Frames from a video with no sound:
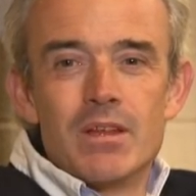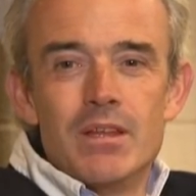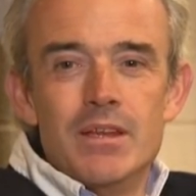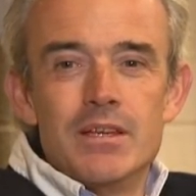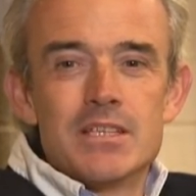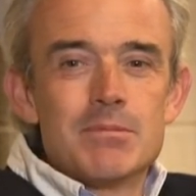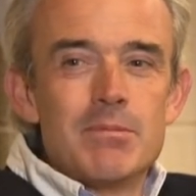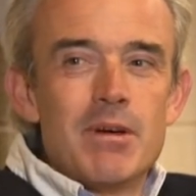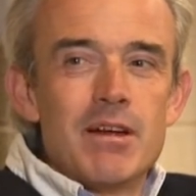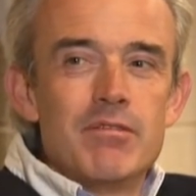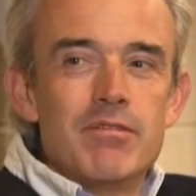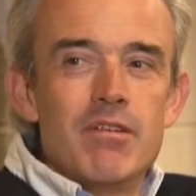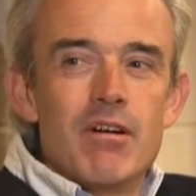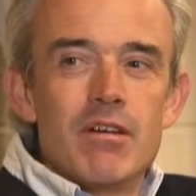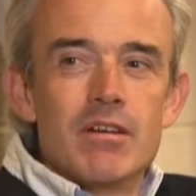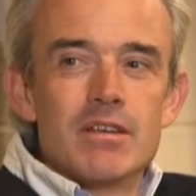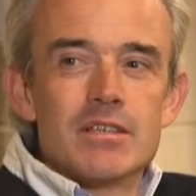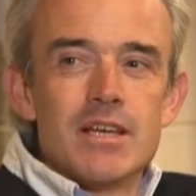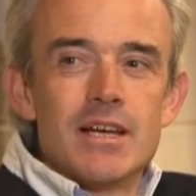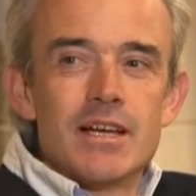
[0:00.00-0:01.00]
The Istabraq
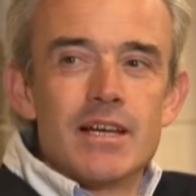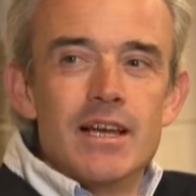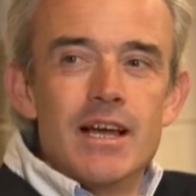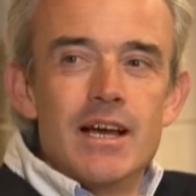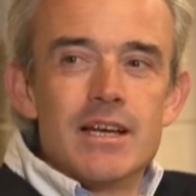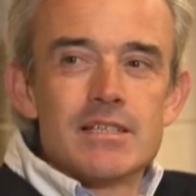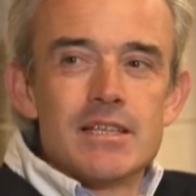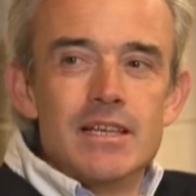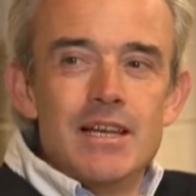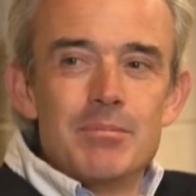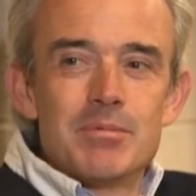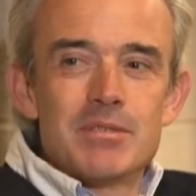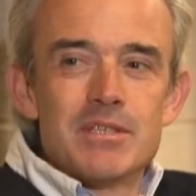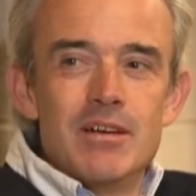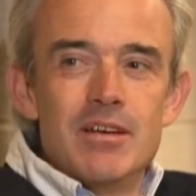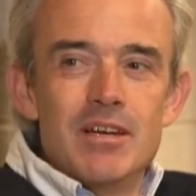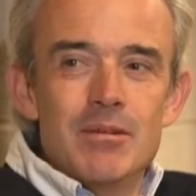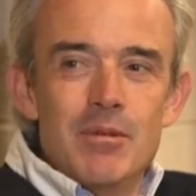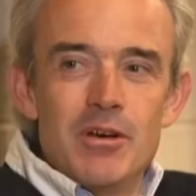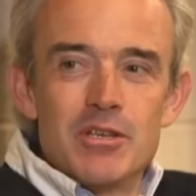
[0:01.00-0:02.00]
fall the second last in Leopardstown,
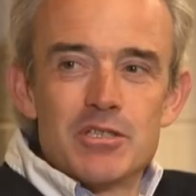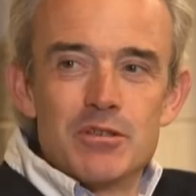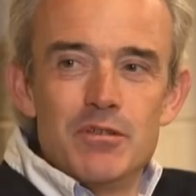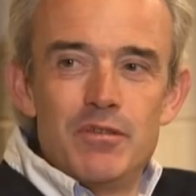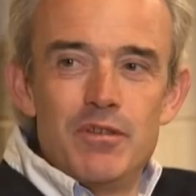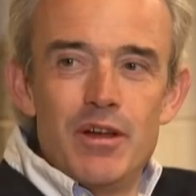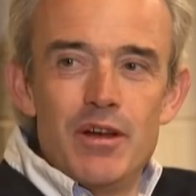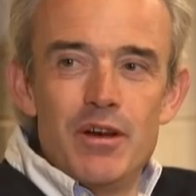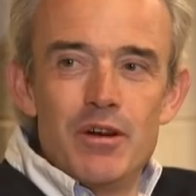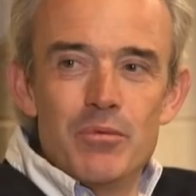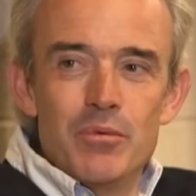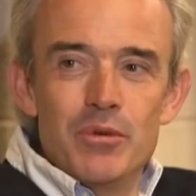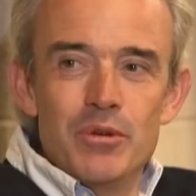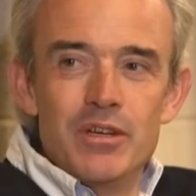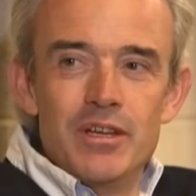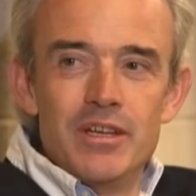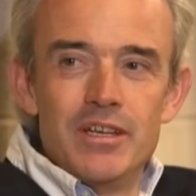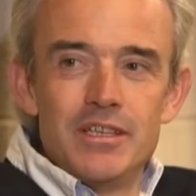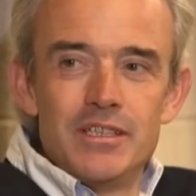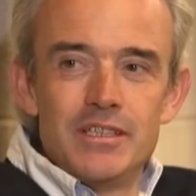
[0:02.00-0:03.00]
yeah. And Moscow Flyer
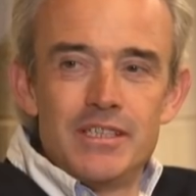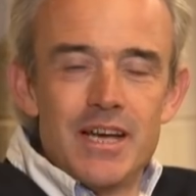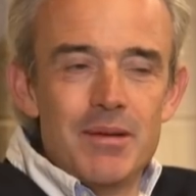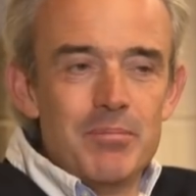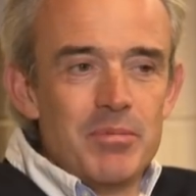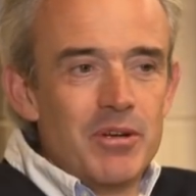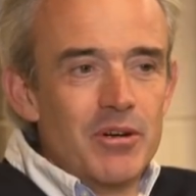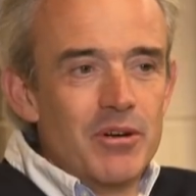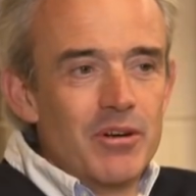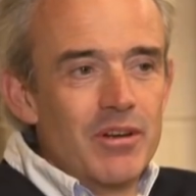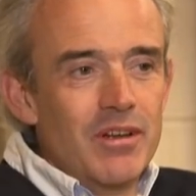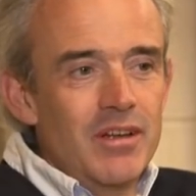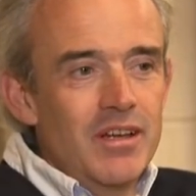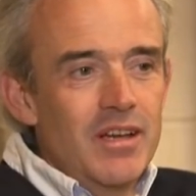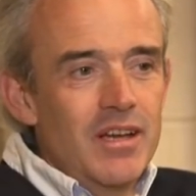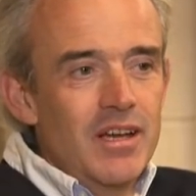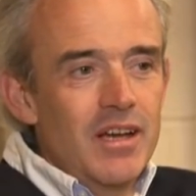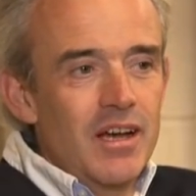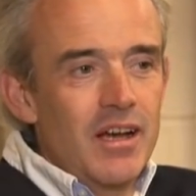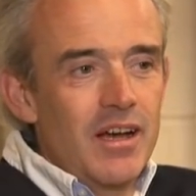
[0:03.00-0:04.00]
won the champion hurdle.
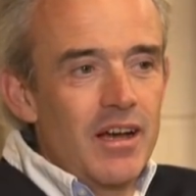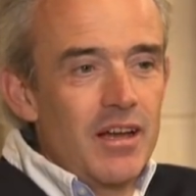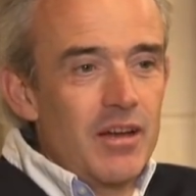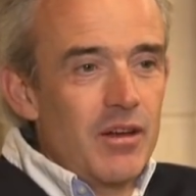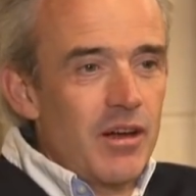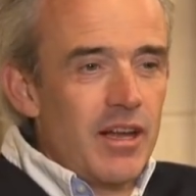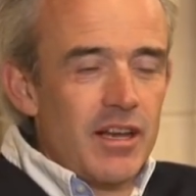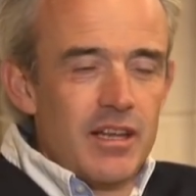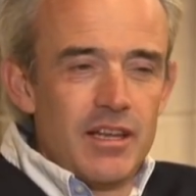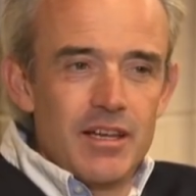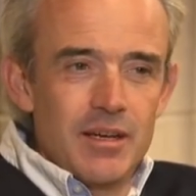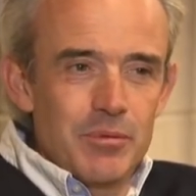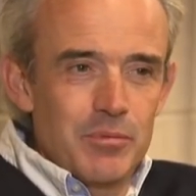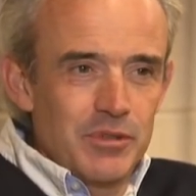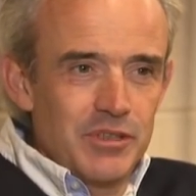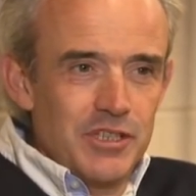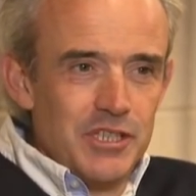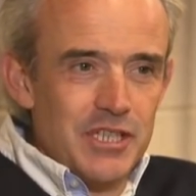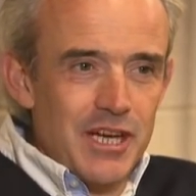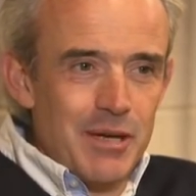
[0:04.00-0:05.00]
I, I think I
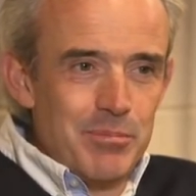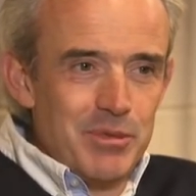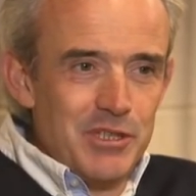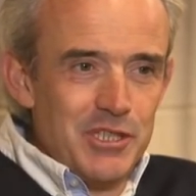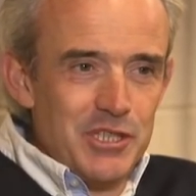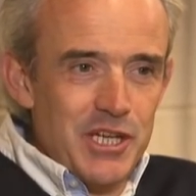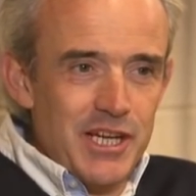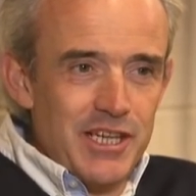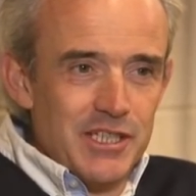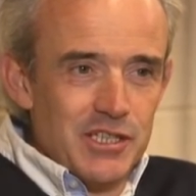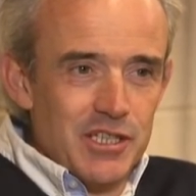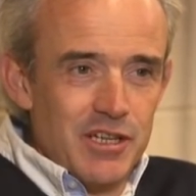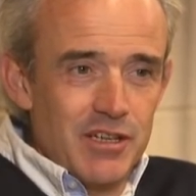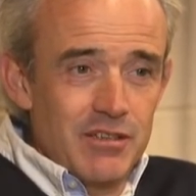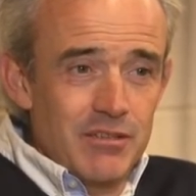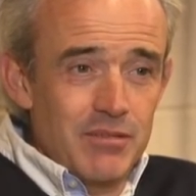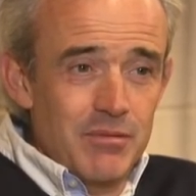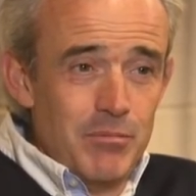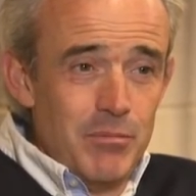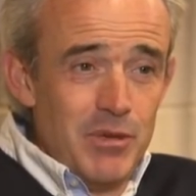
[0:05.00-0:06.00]
won the champion chase
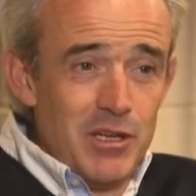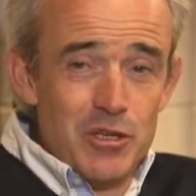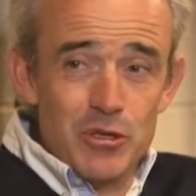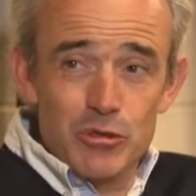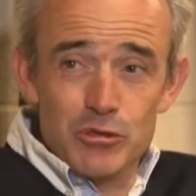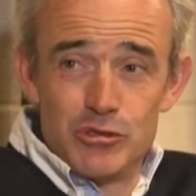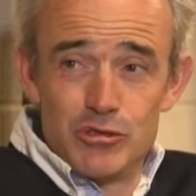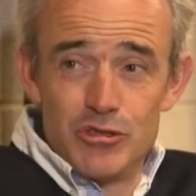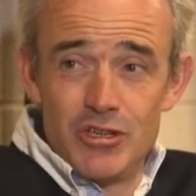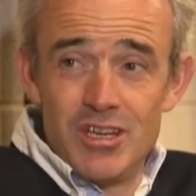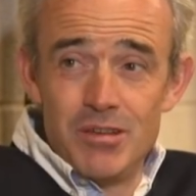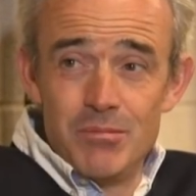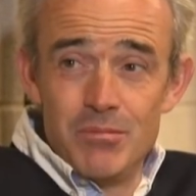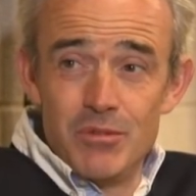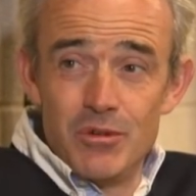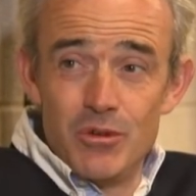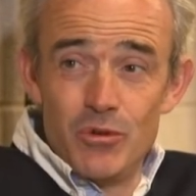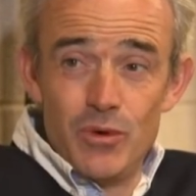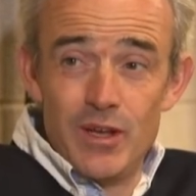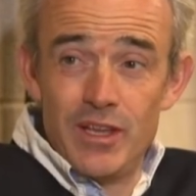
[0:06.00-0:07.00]
on Miko's Dream,
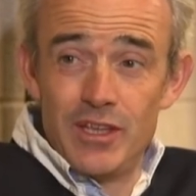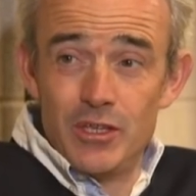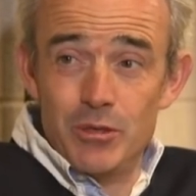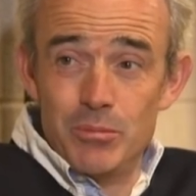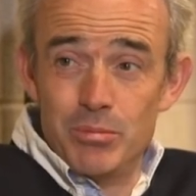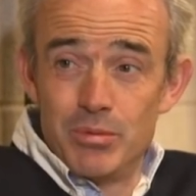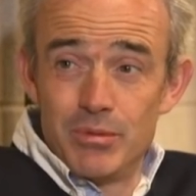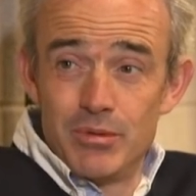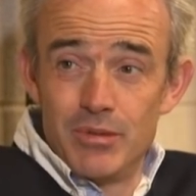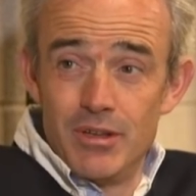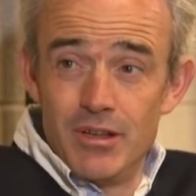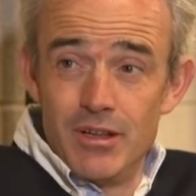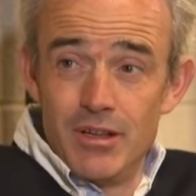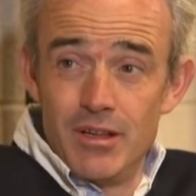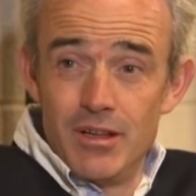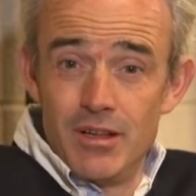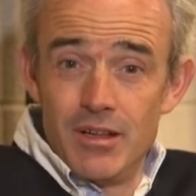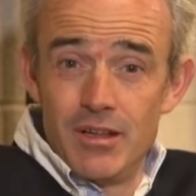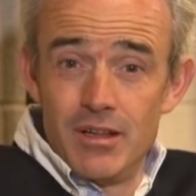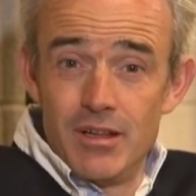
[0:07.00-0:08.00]
who ended up,
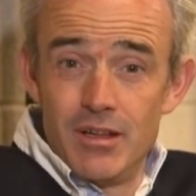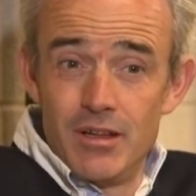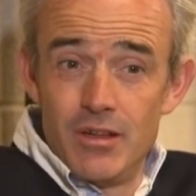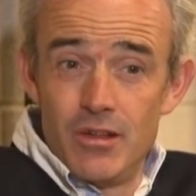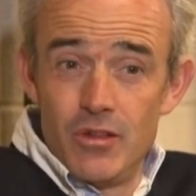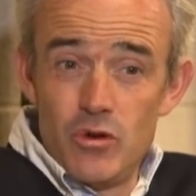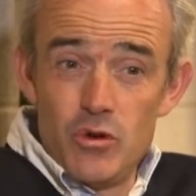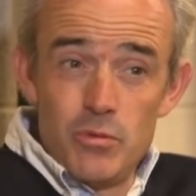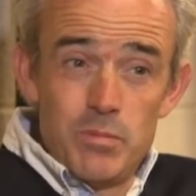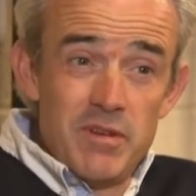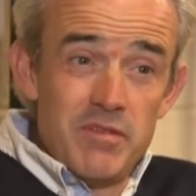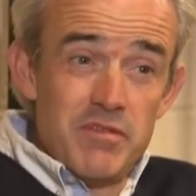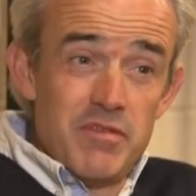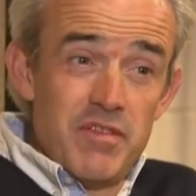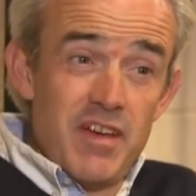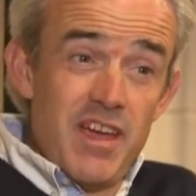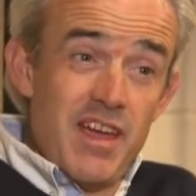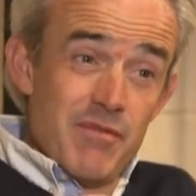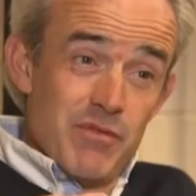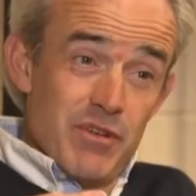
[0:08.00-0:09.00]
who had been
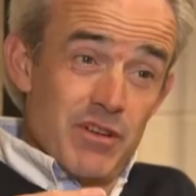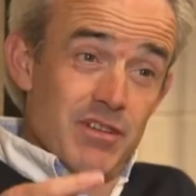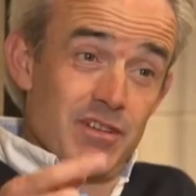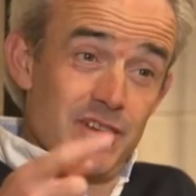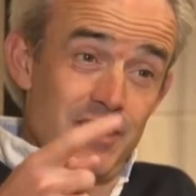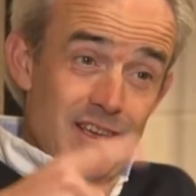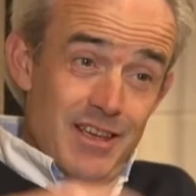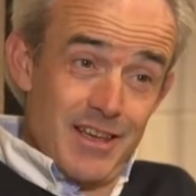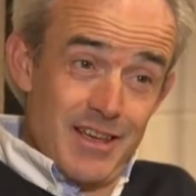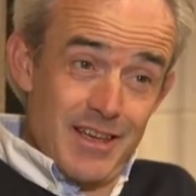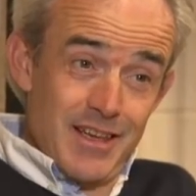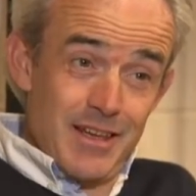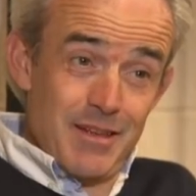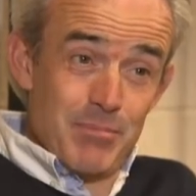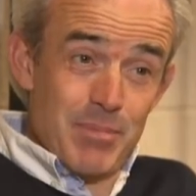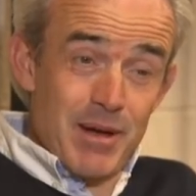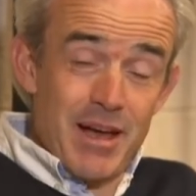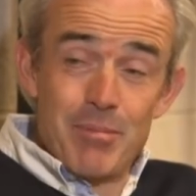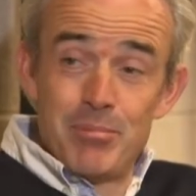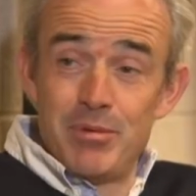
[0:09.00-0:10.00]
favourite
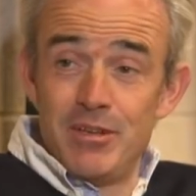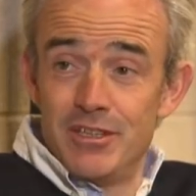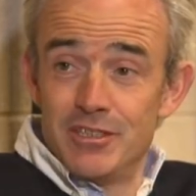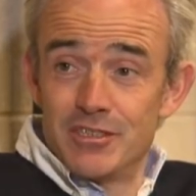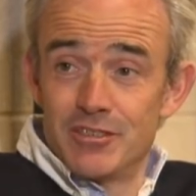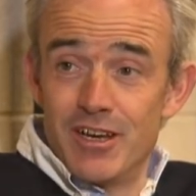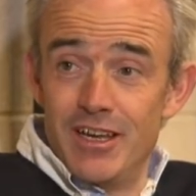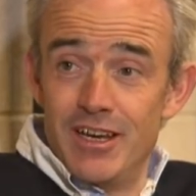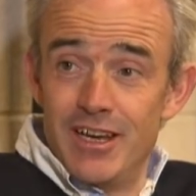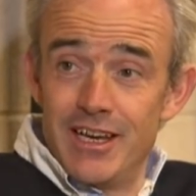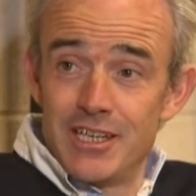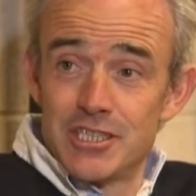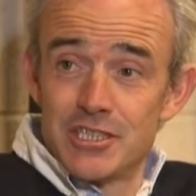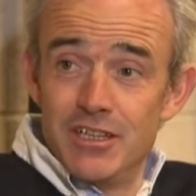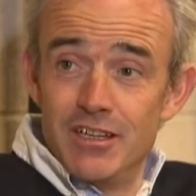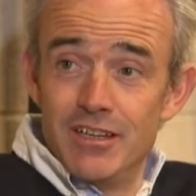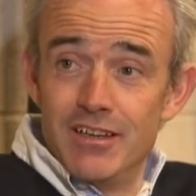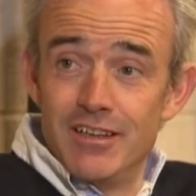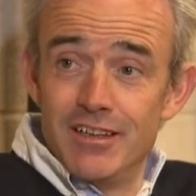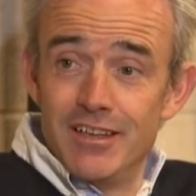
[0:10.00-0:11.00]
in Papillon's Grand
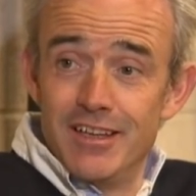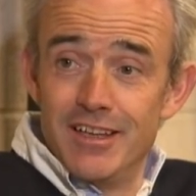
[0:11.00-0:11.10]
National.